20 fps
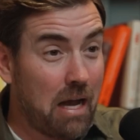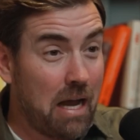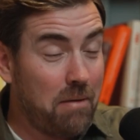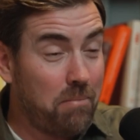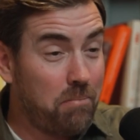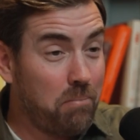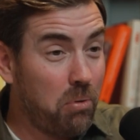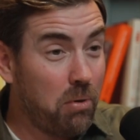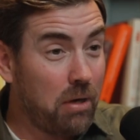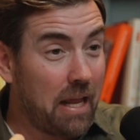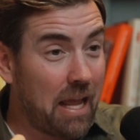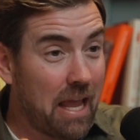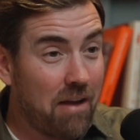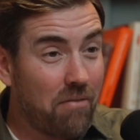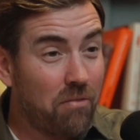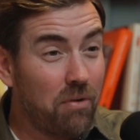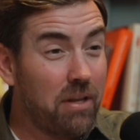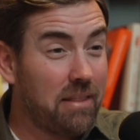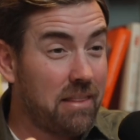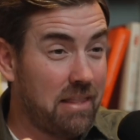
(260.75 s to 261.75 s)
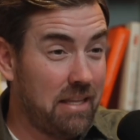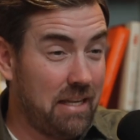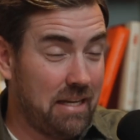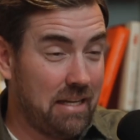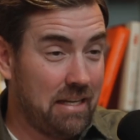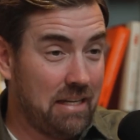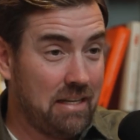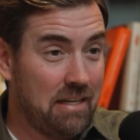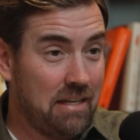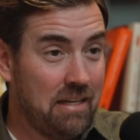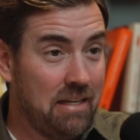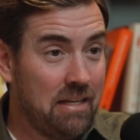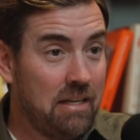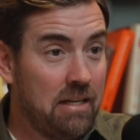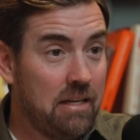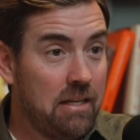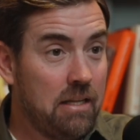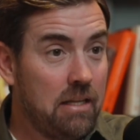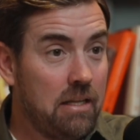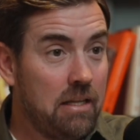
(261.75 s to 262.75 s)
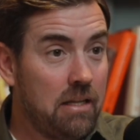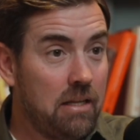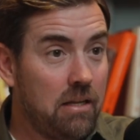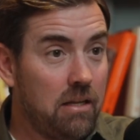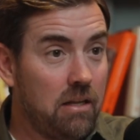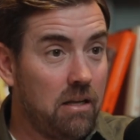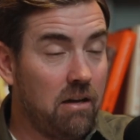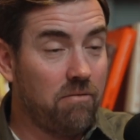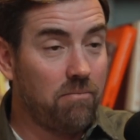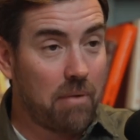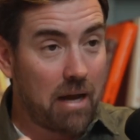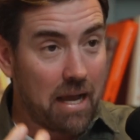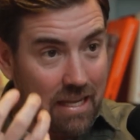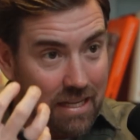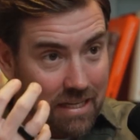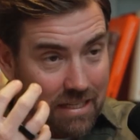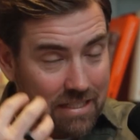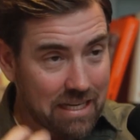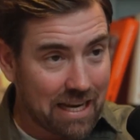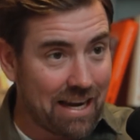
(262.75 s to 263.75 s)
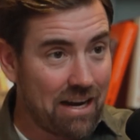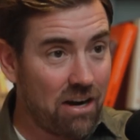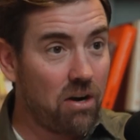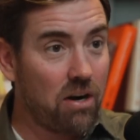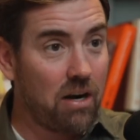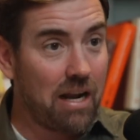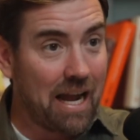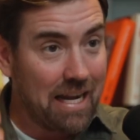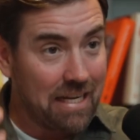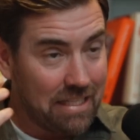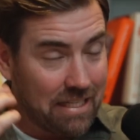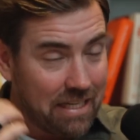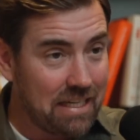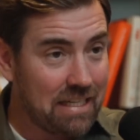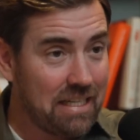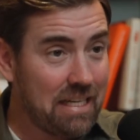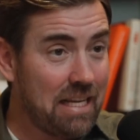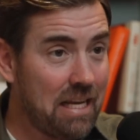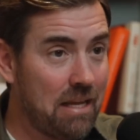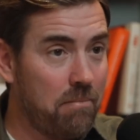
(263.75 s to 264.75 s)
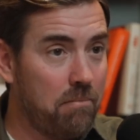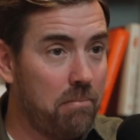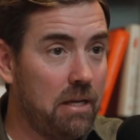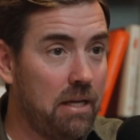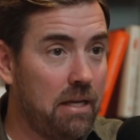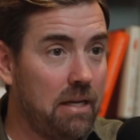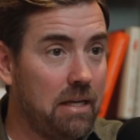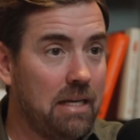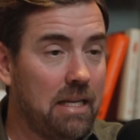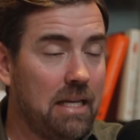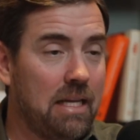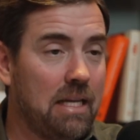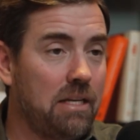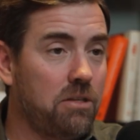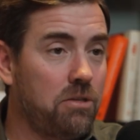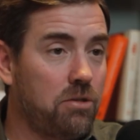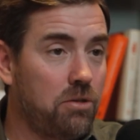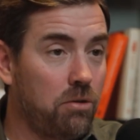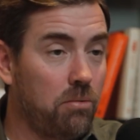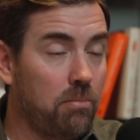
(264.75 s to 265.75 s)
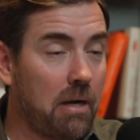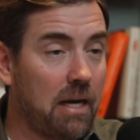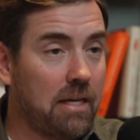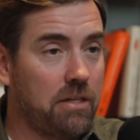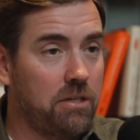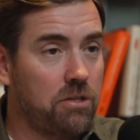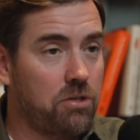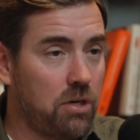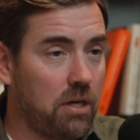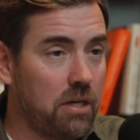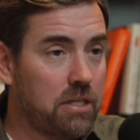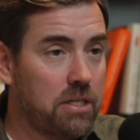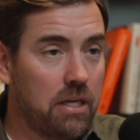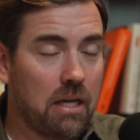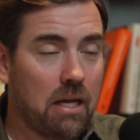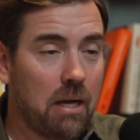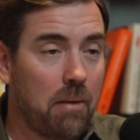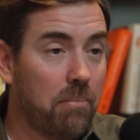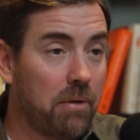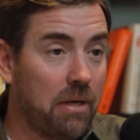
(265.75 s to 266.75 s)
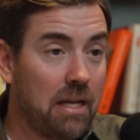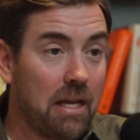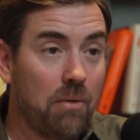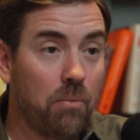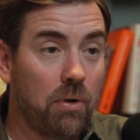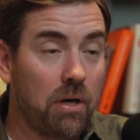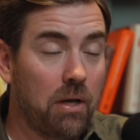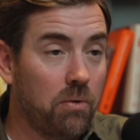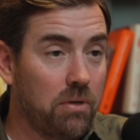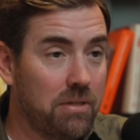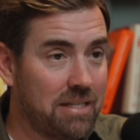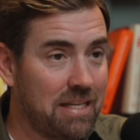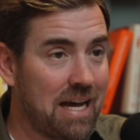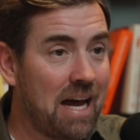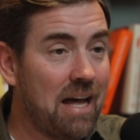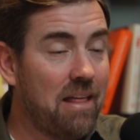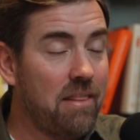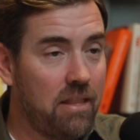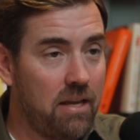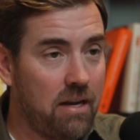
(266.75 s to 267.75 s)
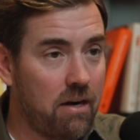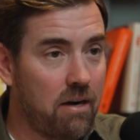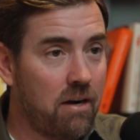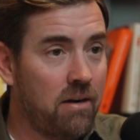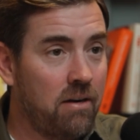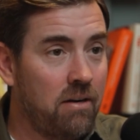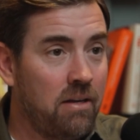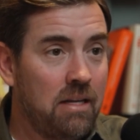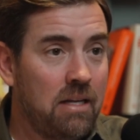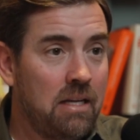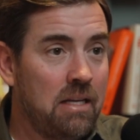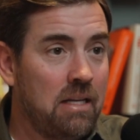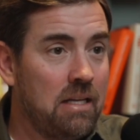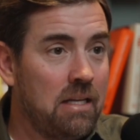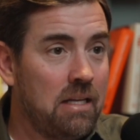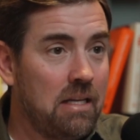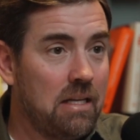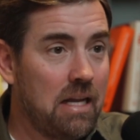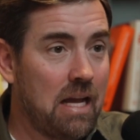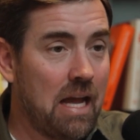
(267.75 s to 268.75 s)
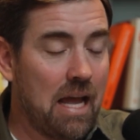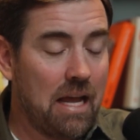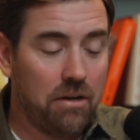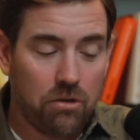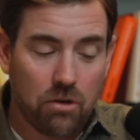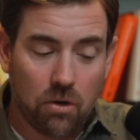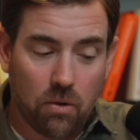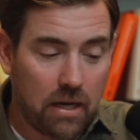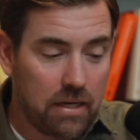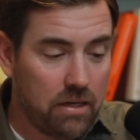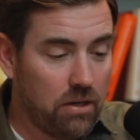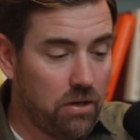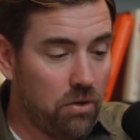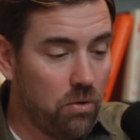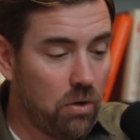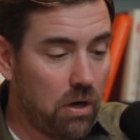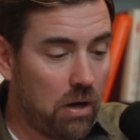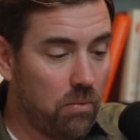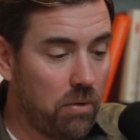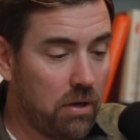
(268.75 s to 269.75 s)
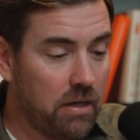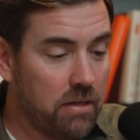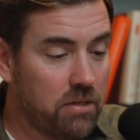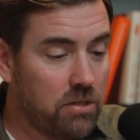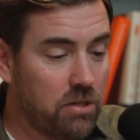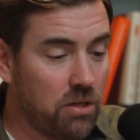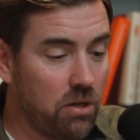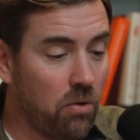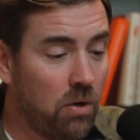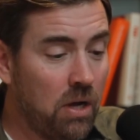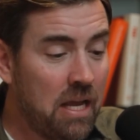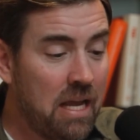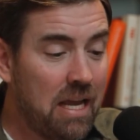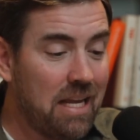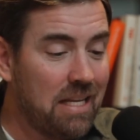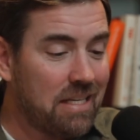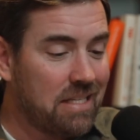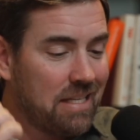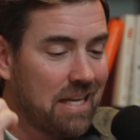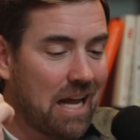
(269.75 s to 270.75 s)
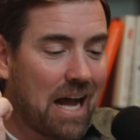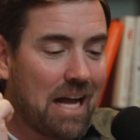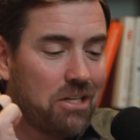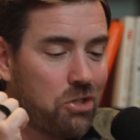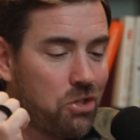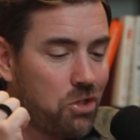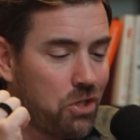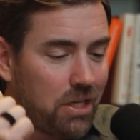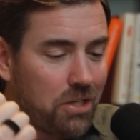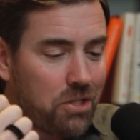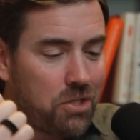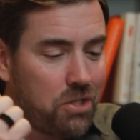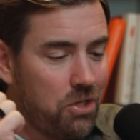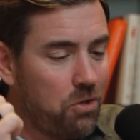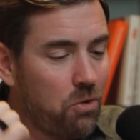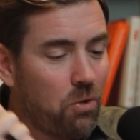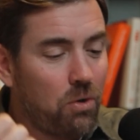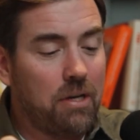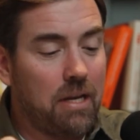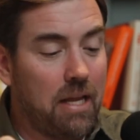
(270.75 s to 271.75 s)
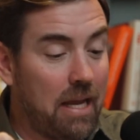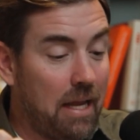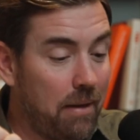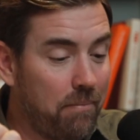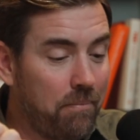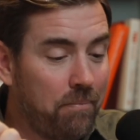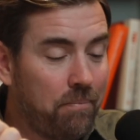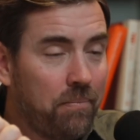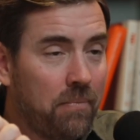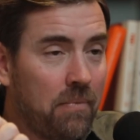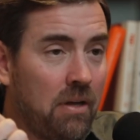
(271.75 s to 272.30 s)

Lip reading: had put everything of my entire identity and being into my construction company. And when it was not there, I had no idea who I was. So it's not just your name,